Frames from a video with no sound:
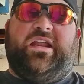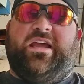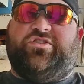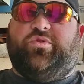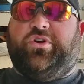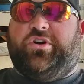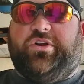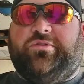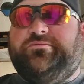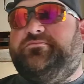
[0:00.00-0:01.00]
Android
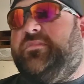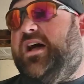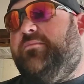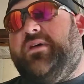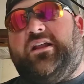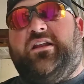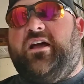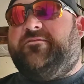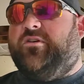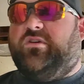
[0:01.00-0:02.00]
Auto. I'm not an
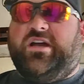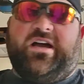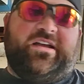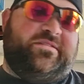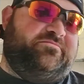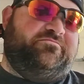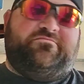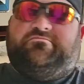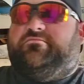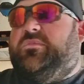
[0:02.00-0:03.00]
iPhone guy,
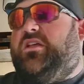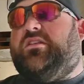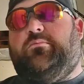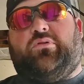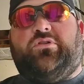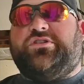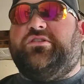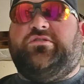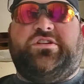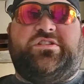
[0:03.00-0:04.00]
nothing
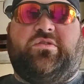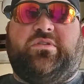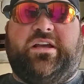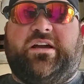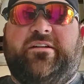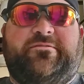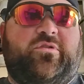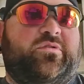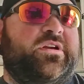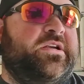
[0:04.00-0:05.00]
personal, just don't like iPhone.